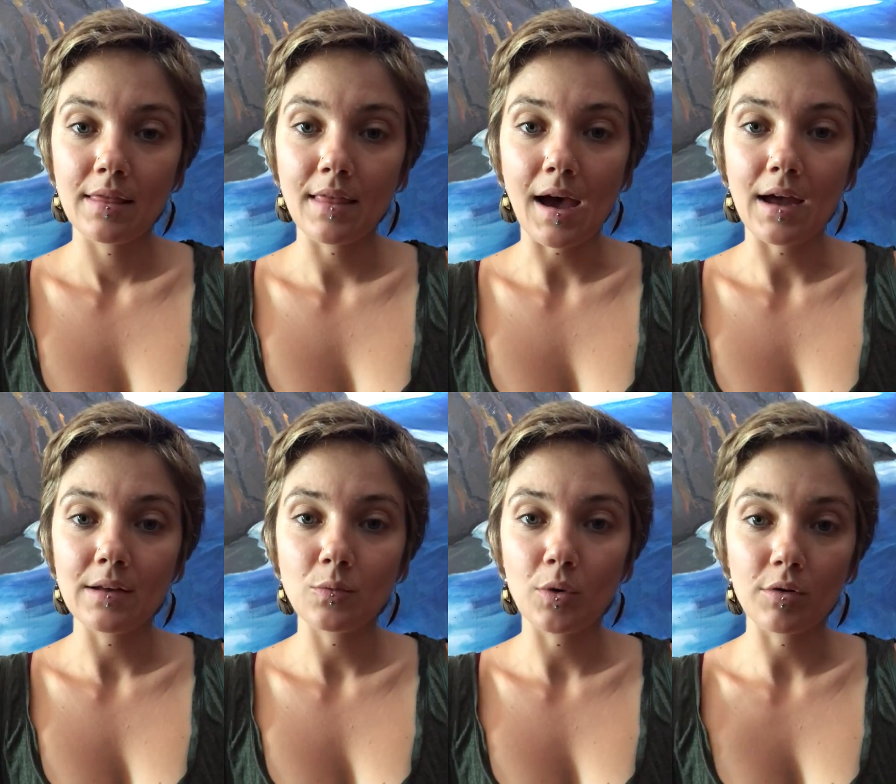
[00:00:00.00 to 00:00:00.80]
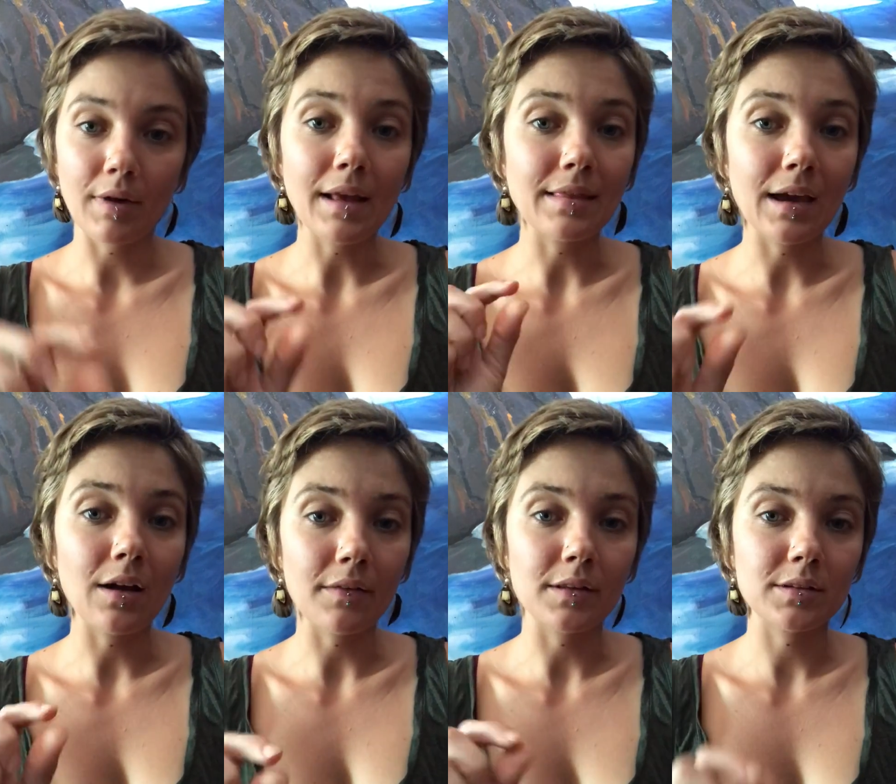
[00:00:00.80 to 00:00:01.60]
that were right there
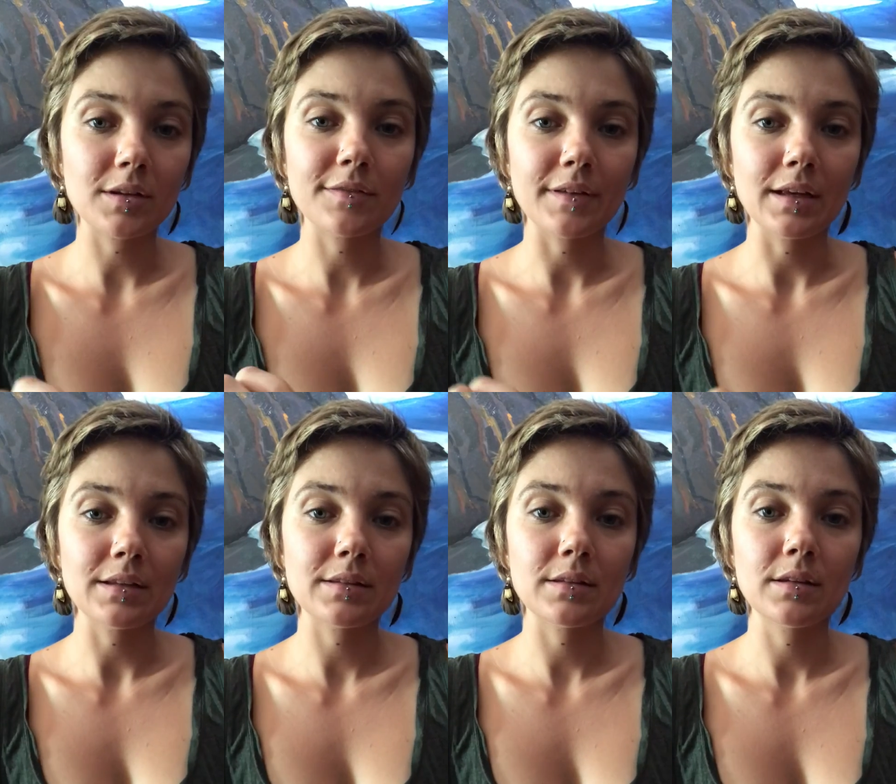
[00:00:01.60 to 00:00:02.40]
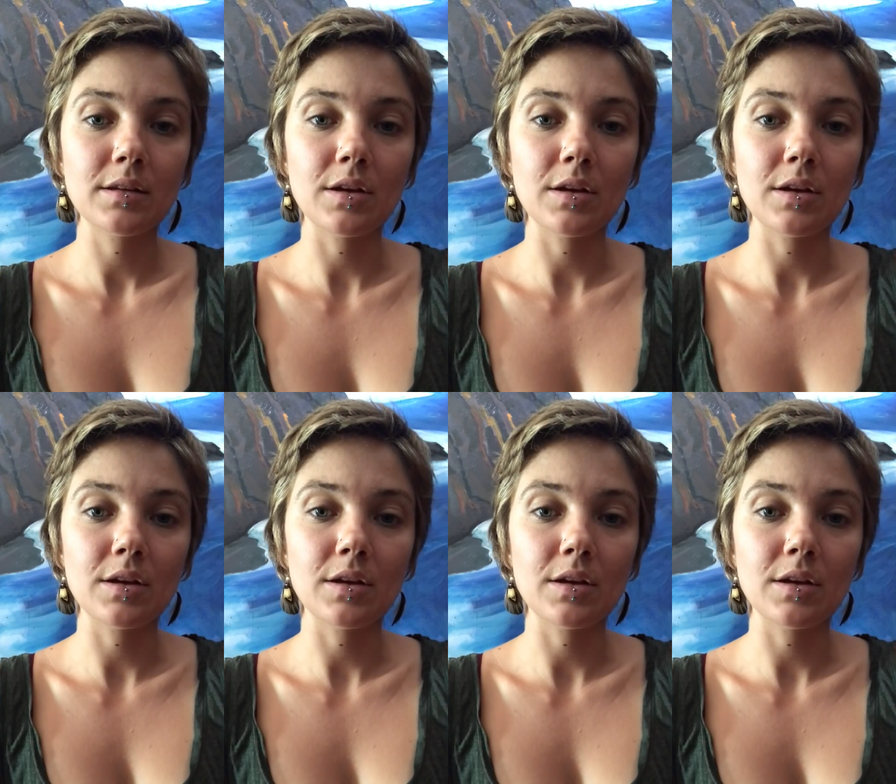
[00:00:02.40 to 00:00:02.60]
on the surface,